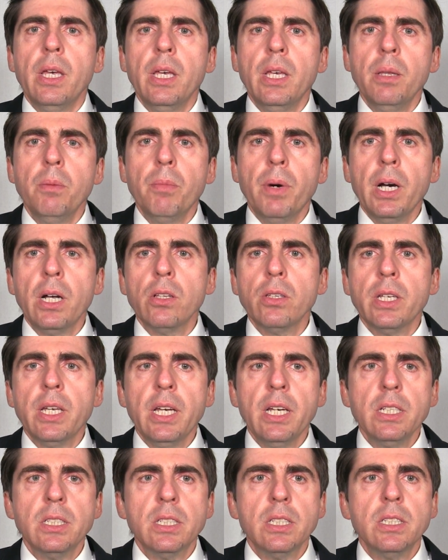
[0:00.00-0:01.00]
In mild
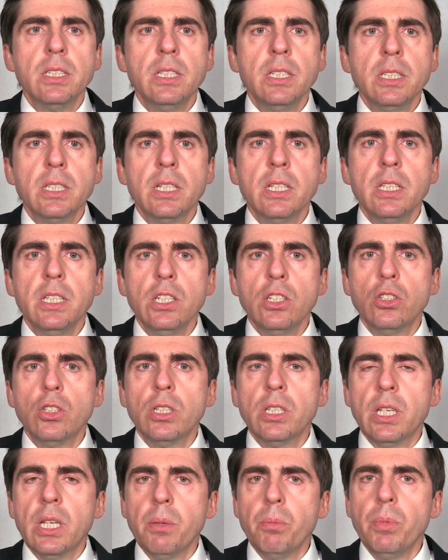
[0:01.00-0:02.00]
cases, this
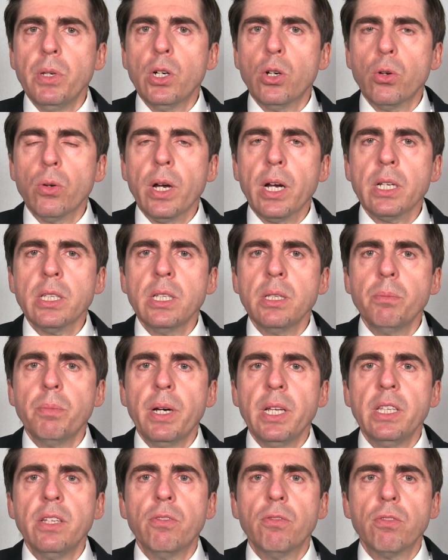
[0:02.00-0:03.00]
condition can be corrected
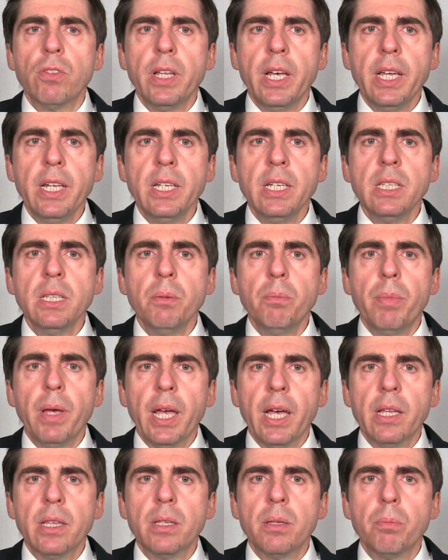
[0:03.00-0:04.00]
by deflating the
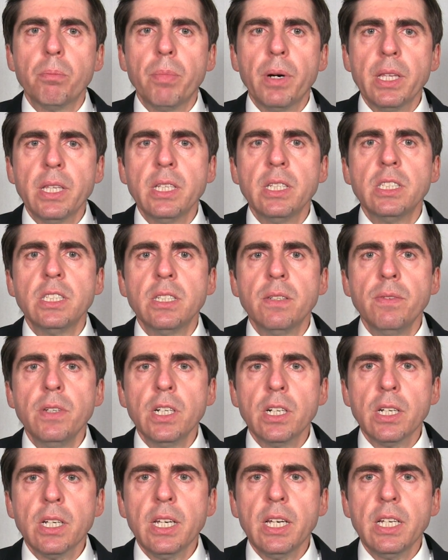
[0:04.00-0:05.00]
band, but in
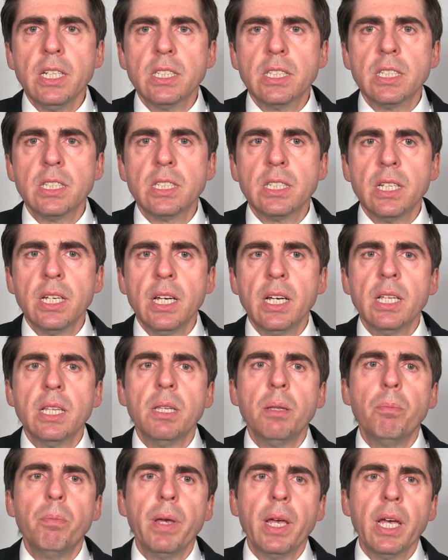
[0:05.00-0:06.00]
severe cases,
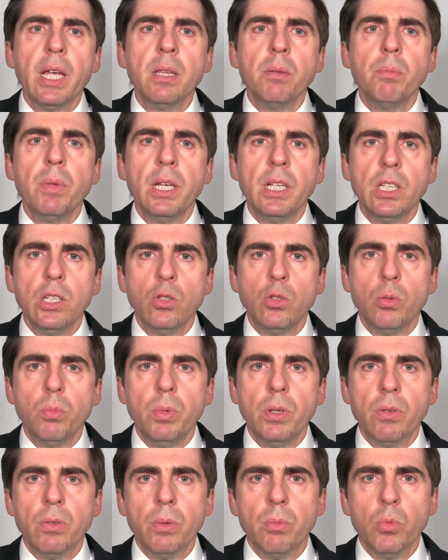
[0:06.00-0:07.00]
the band may need to
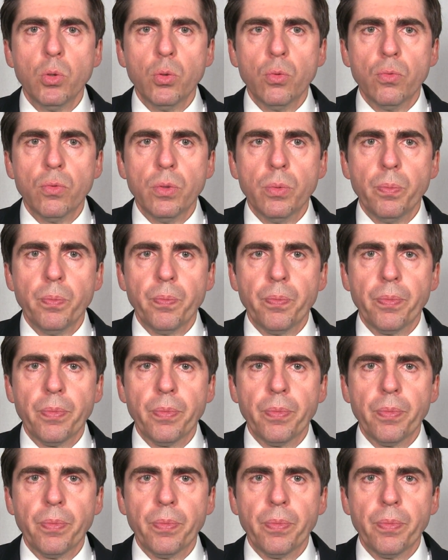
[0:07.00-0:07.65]
be removed.